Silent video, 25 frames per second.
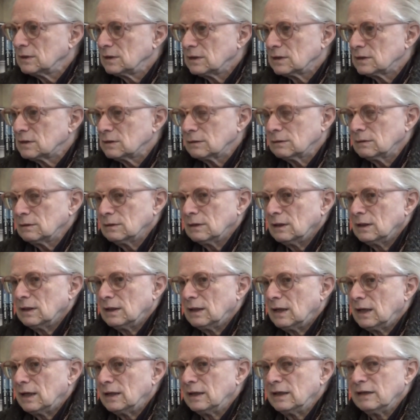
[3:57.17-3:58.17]
So
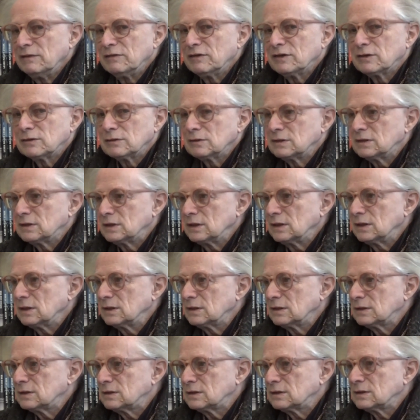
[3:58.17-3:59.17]
I never considered
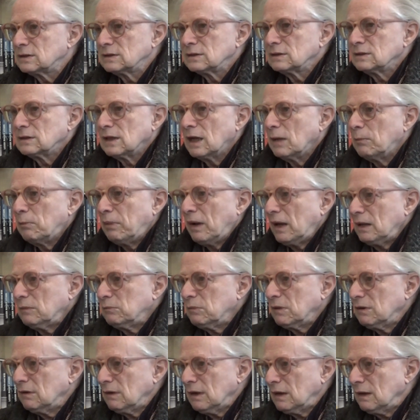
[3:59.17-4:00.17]

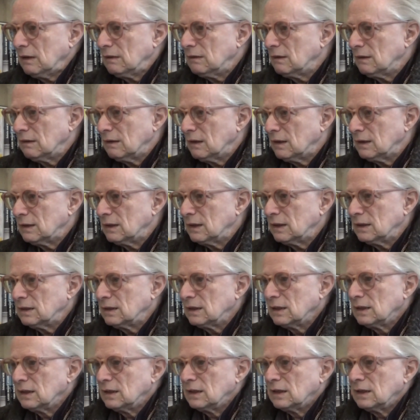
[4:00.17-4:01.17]
apartment or anything like
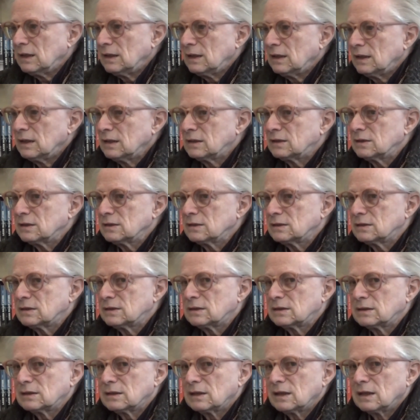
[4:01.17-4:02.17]
that. It
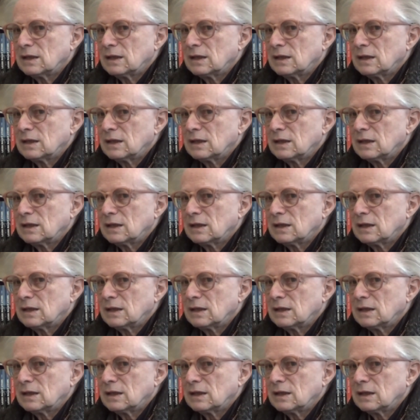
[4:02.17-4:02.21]
just,